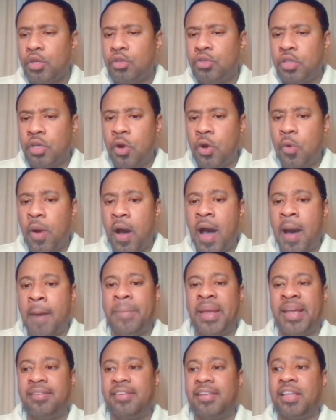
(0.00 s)
So
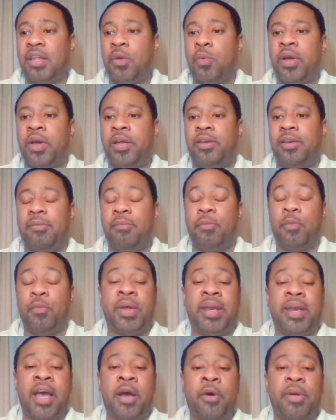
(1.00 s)
I went
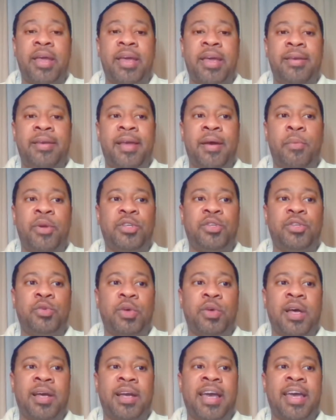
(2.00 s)
out and
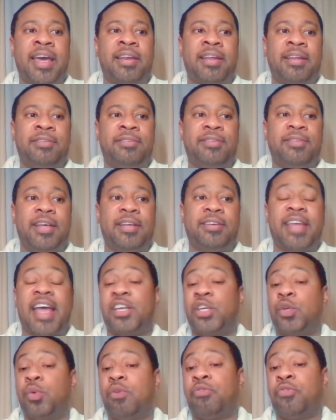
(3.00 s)
I got
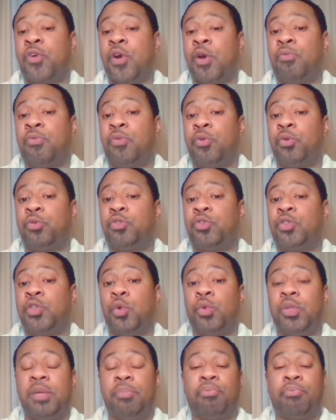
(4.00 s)
attached to a firm for
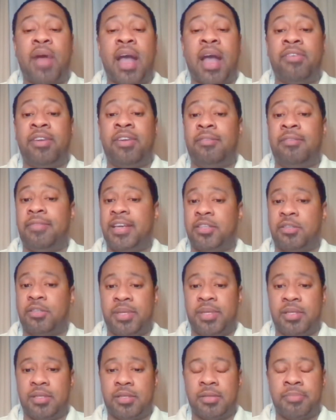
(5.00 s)
solely private
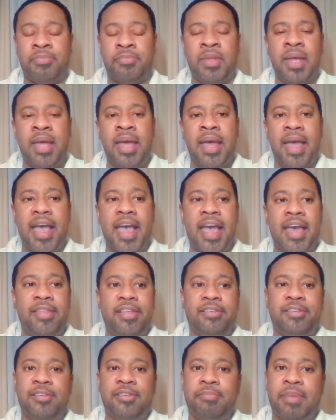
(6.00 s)
investments.
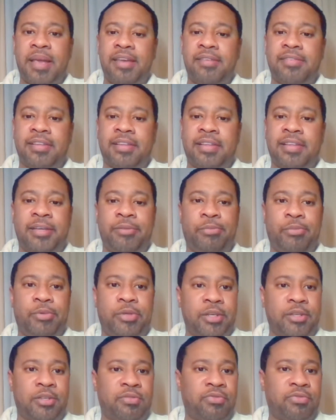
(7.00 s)
And this is basically
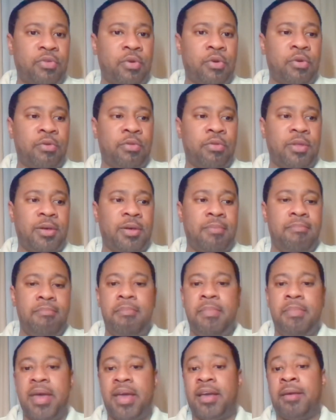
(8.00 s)
just for the
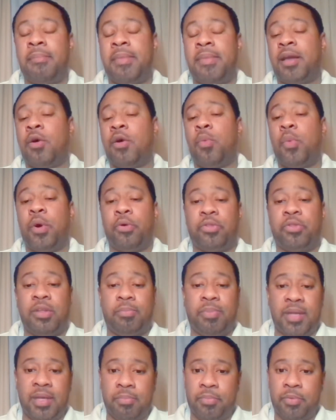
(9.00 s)
mega
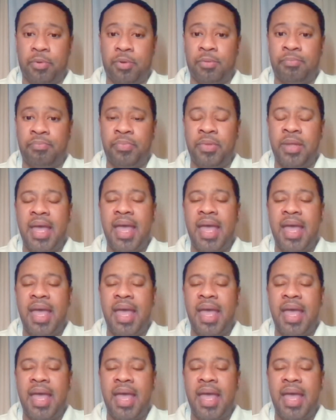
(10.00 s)
wealthy people.